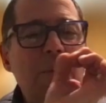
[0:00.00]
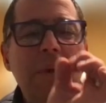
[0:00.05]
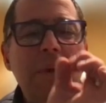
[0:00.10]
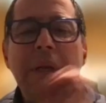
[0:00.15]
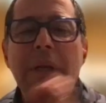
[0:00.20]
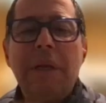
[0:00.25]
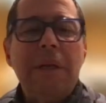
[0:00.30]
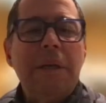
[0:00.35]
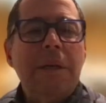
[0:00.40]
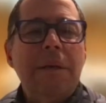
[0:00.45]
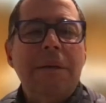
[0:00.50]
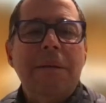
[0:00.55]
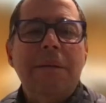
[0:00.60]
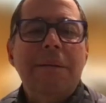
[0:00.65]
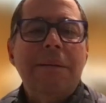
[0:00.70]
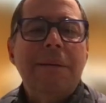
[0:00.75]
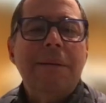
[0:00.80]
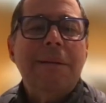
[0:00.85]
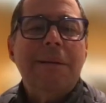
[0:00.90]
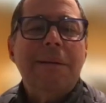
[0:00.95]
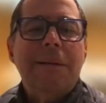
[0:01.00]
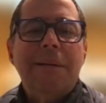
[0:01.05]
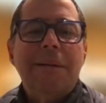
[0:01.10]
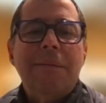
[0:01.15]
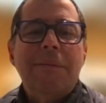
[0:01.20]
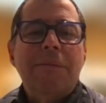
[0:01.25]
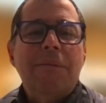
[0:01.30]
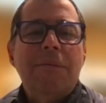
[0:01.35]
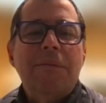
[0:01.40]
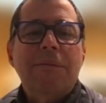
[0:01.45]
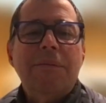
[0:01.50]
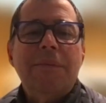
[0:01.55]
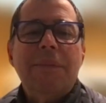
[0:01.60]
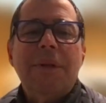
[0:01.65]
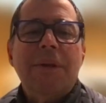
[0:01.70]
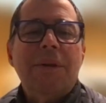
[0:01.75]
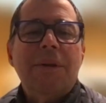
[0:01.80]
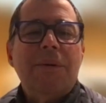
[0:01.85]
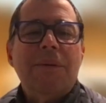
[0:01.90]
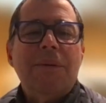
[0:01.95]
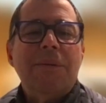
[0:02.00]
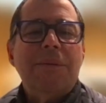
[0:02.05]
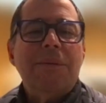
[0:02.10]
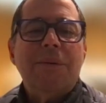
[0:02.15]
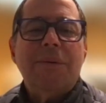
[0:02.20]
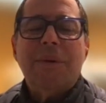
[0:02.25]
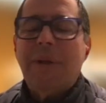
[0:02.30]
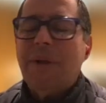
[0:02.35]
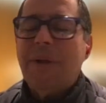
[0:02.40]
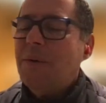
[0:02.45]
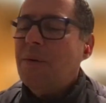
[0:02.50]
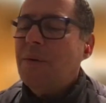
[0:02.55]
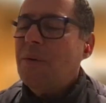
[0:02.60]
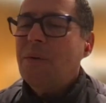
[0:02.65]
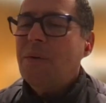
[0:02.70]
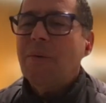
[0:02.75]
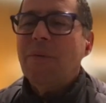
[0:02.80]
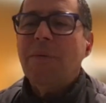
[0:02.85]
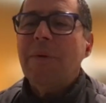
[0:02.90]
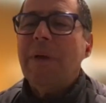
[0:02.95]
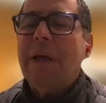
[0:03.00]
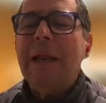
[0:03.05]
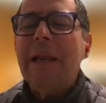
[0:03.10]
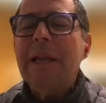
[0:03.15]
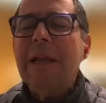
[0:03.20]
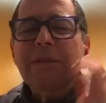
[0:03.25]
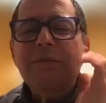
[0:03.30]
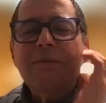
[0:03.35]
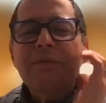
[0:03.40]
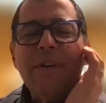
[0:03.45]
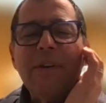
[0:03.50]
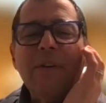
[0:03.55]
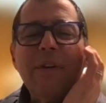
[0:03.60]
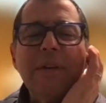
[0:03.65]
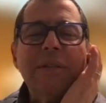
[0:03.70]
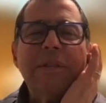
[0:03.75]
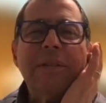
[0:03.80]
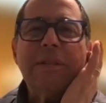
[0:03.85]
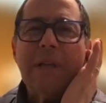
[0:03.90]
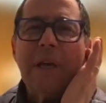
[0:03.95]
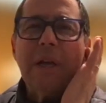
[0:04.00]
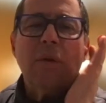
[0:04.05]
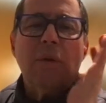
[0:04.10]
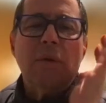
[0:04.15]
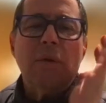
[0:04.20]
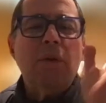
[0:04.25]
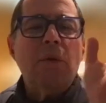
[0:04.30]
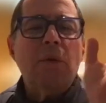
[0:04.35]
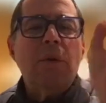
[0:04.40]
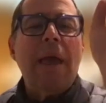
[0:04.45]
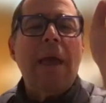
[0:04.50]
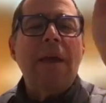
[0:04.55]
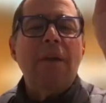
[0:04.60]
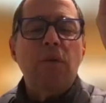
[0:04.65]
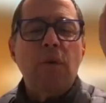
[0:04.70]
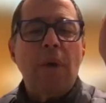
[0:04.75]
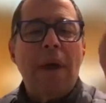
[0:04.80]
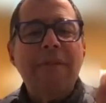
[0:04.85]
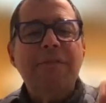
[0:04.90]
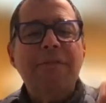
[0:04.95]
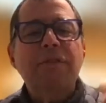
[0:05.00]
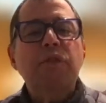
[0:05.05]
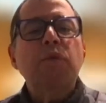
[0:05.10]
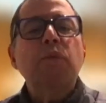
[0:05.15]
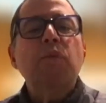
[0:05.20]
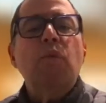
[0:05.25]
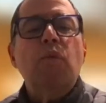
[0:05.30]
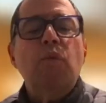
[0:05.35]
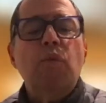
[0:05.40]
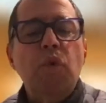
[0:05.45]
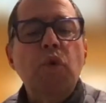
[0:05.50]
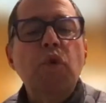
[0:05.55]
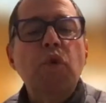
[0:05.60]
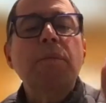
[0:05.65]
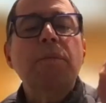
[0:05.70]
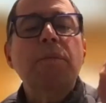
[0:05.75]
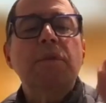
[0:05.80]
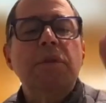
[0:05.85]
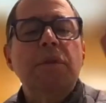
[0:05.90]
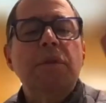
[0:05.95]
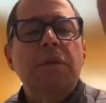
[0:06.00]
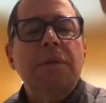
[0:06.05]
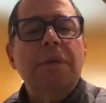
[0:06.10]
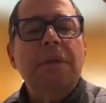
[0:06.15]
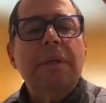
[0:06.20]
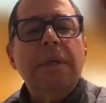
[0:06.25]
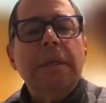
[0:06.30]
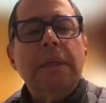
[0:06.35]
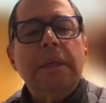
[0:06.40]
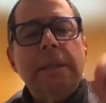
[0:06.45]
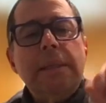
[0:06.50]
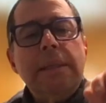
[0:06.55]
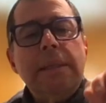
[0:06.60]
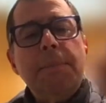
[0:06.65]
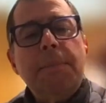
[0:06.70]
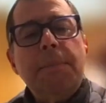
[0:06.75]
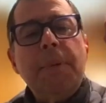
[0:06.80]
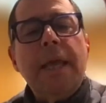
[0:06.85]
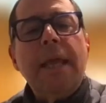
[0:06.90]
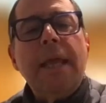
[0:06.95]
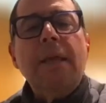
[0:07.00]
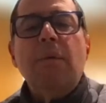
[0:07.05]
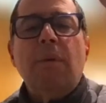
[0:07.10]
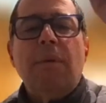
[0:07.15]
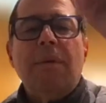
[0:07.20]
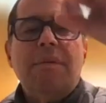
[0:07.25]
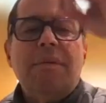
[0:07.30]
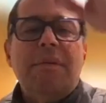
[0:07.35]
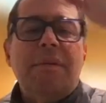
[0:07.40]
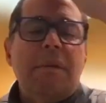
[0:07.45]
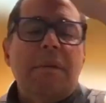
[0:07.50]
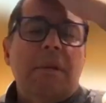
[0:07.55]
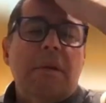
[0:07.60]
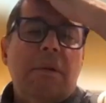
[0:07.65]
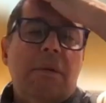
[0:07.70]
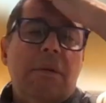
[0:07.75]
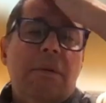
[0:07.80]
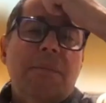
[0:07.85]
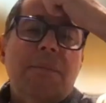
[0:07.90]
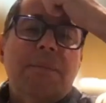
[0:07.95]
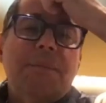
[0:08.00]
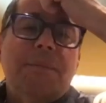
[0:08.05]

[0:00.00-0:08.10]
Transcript: really, you can go, and it's very subtle. You have room to play with, you know.